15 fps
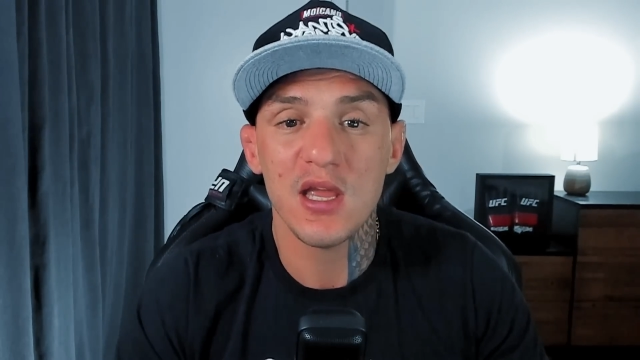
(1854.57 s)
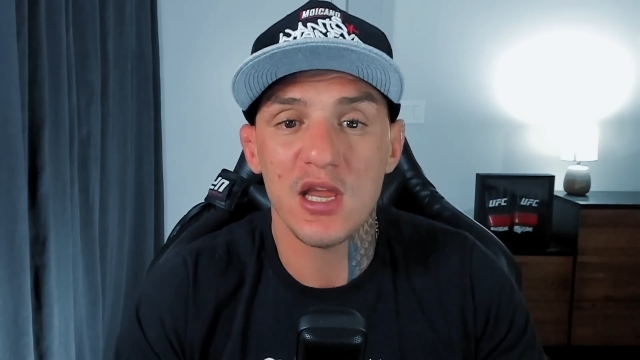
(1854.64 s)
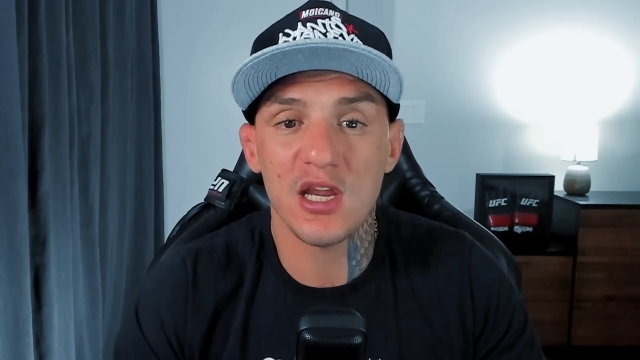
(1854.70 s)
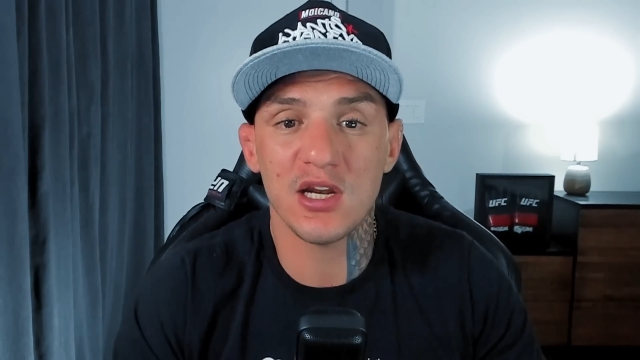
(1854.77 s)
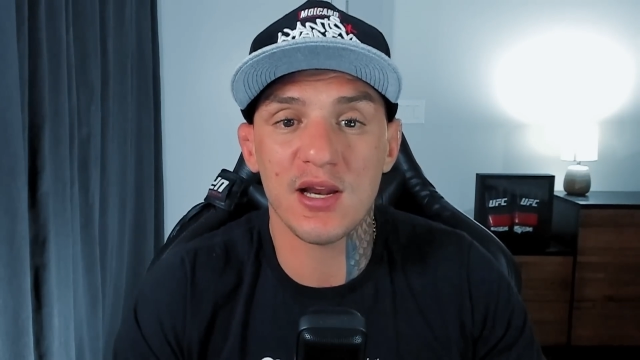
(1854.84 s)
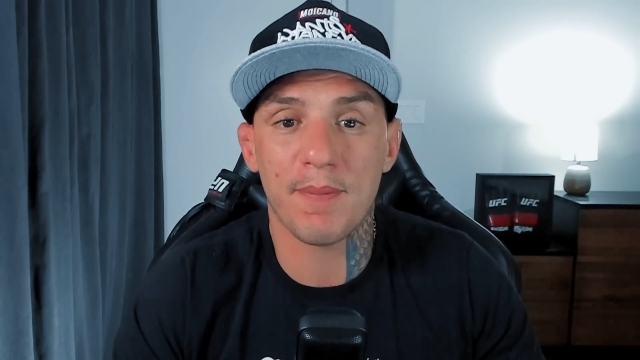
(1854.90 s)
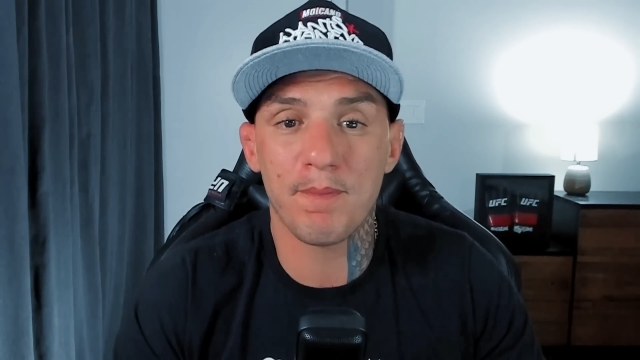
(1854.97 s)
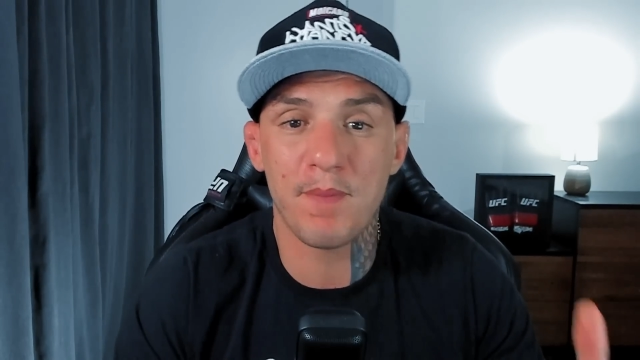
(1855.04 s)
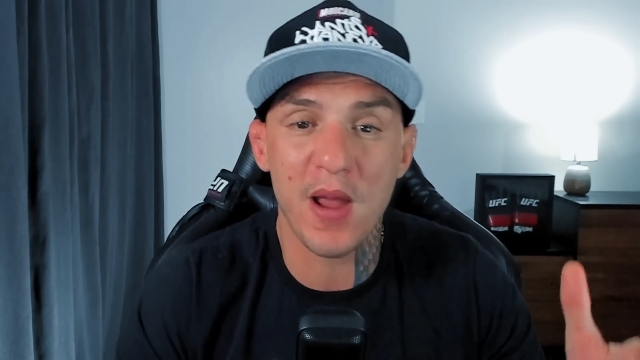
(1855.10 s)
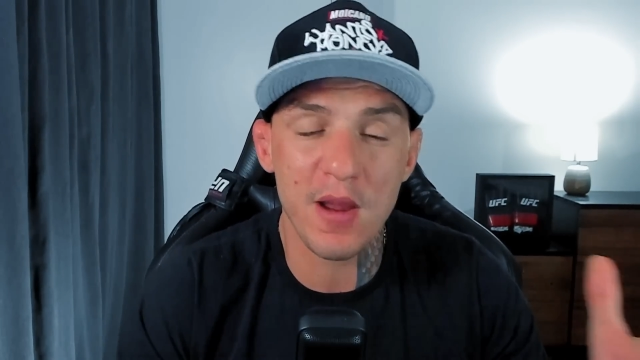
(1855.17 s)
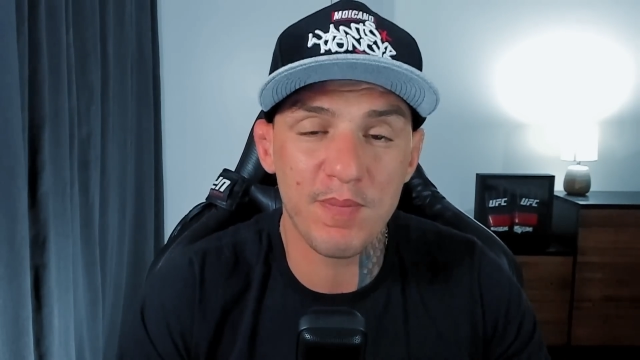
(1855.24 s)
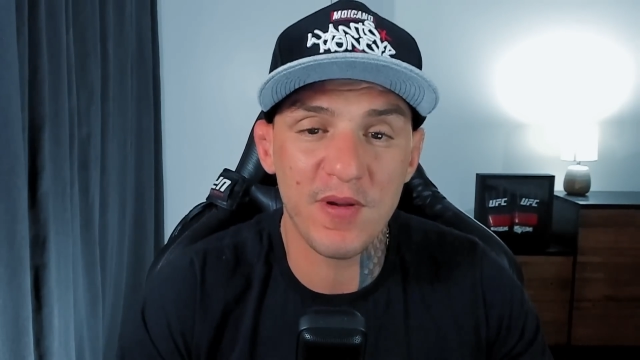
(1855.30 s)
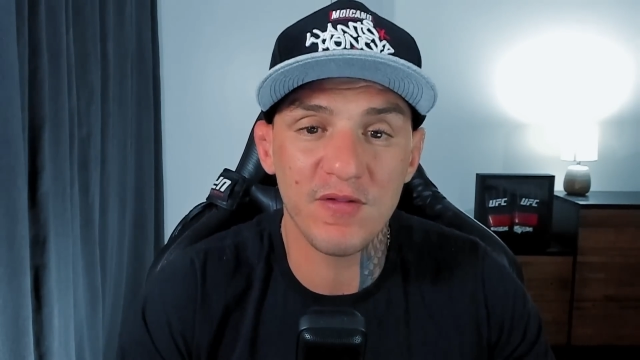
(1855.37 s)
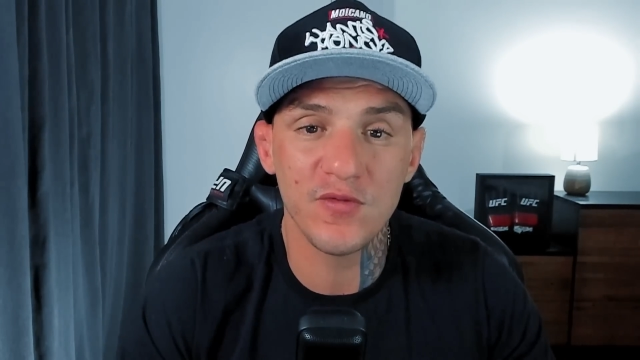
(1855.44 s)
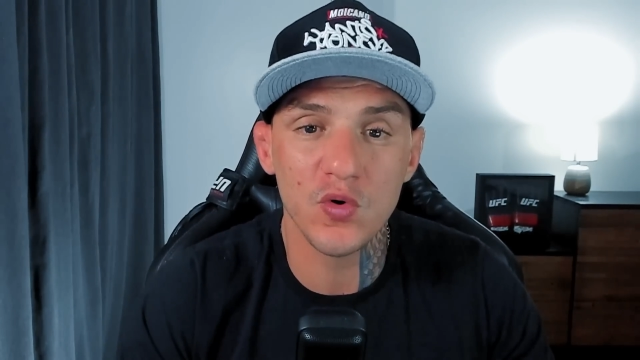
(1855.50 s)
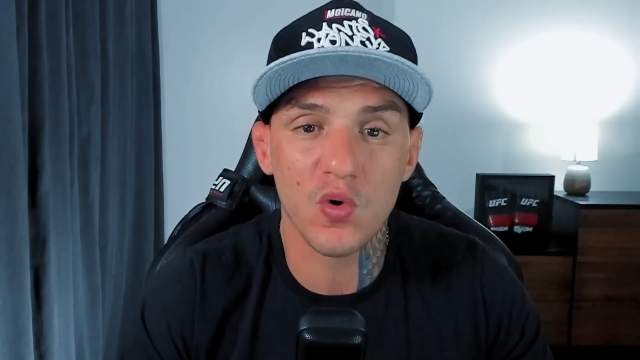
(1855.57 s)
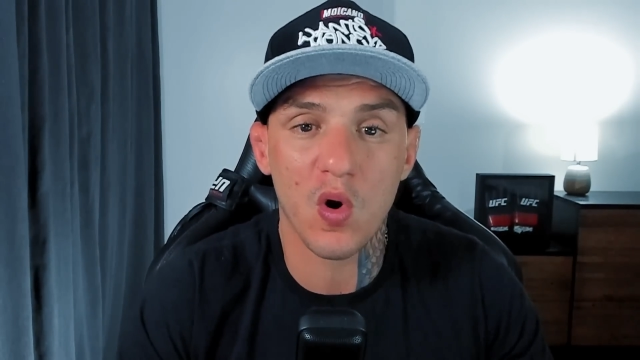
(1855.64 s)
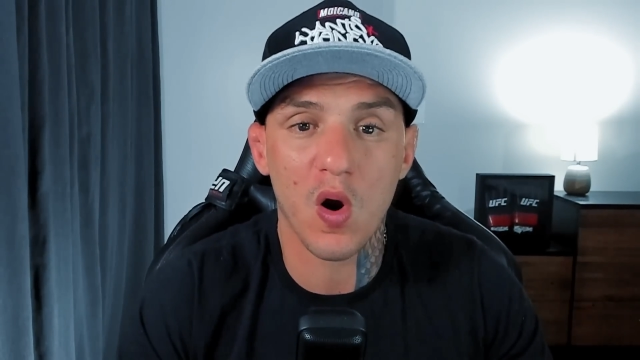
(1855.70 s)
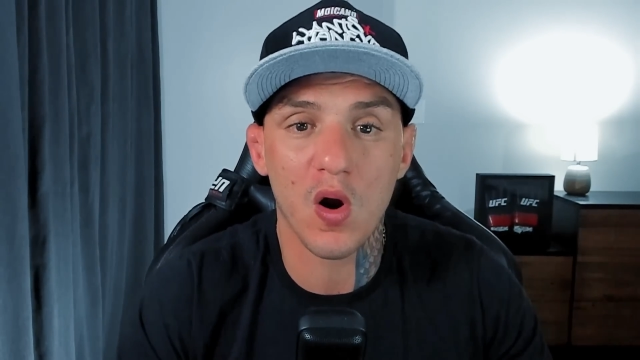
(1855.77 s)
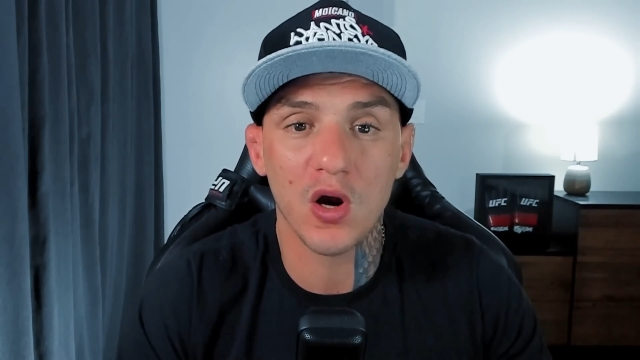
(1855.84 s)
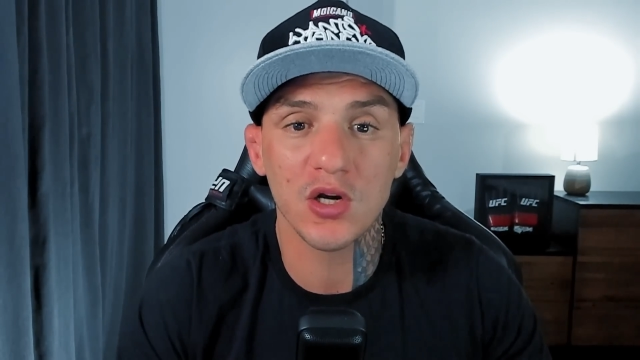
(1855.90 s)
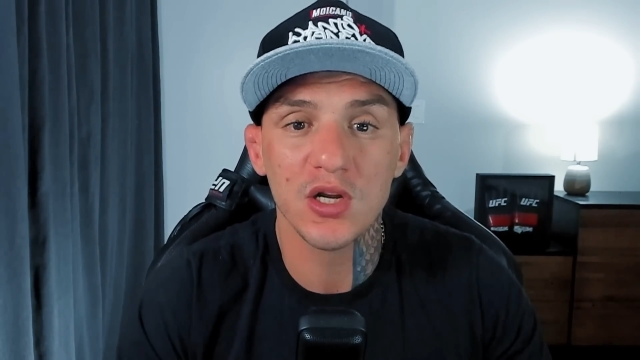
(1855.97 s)
in a pay-per-view
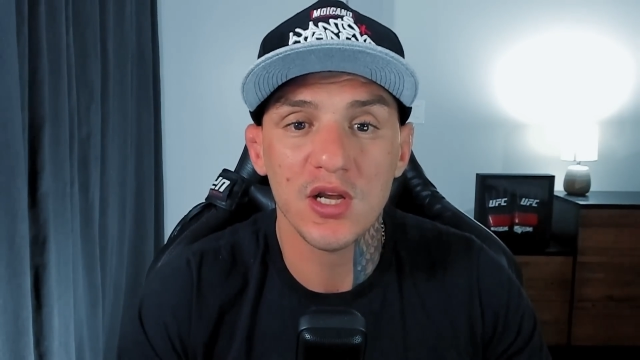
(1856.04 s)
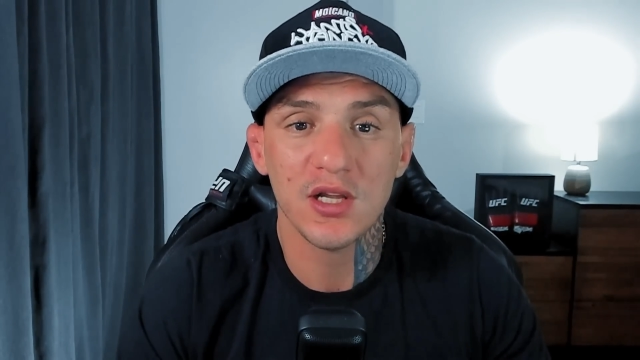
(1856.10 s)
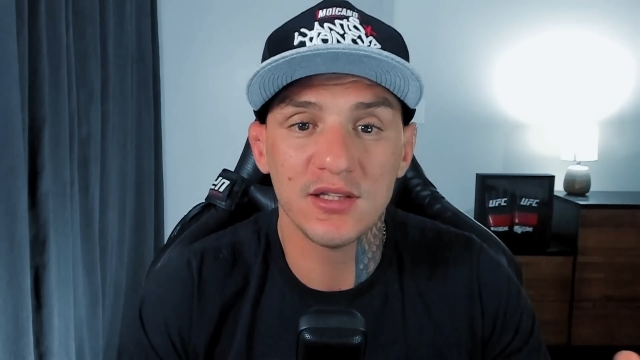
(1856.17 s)
card